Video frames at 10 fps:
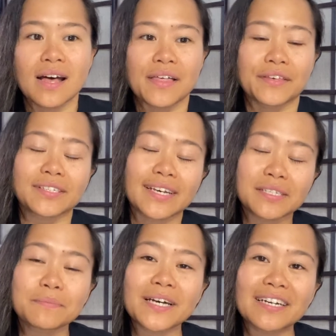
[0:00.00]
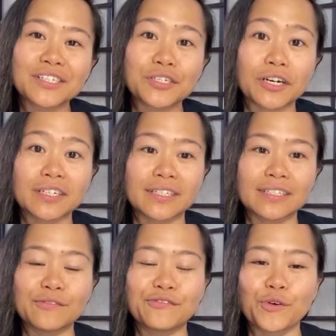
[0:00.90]
This lesson plan is
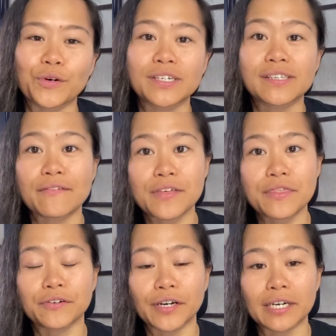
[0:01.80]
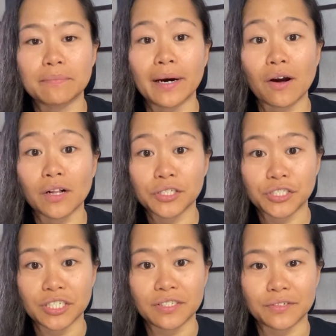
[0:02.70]
targeted for 7th grade
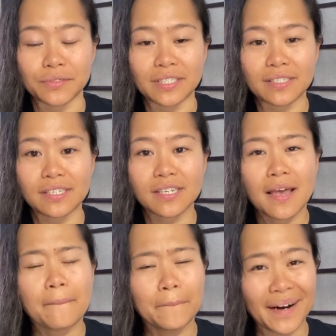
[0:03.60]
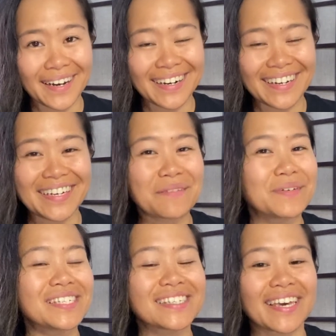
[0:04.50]
biology students, but it can be
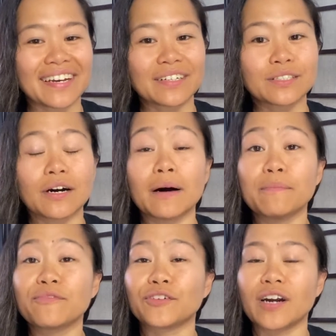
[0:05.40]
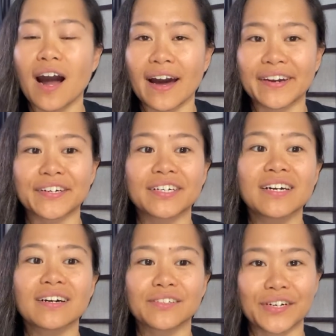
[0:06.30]
scaled up for higher
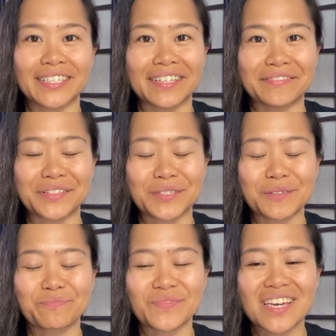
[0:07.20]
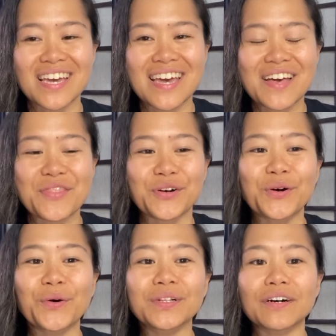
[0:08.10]
grade levels. The
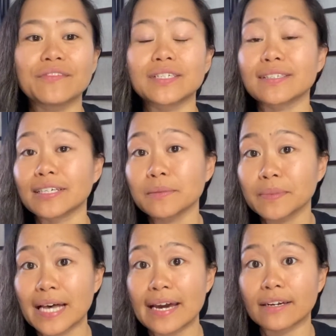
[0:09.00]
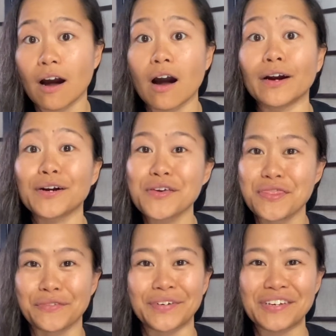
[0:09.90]
goal of this lesson plan are
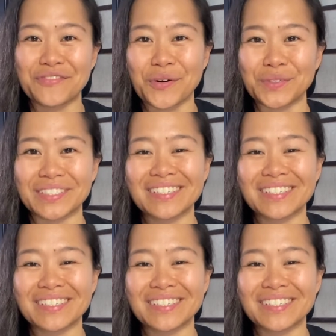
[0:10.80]
threefold.